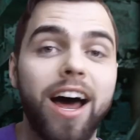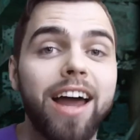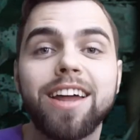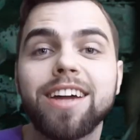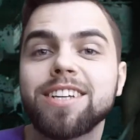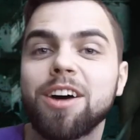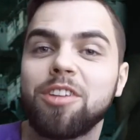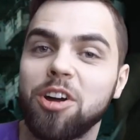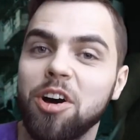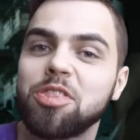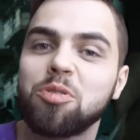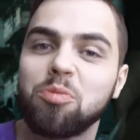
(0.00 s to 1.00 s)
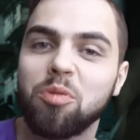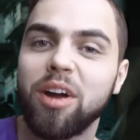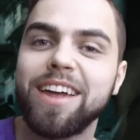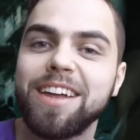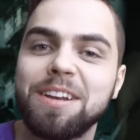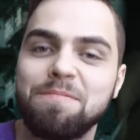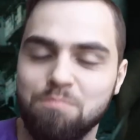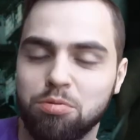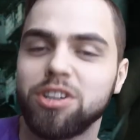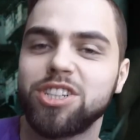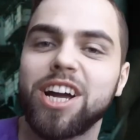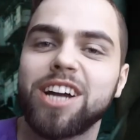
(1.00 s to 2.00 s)
I liked how they got the right
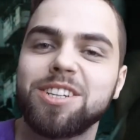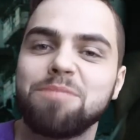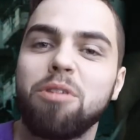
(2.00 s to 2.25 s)
projected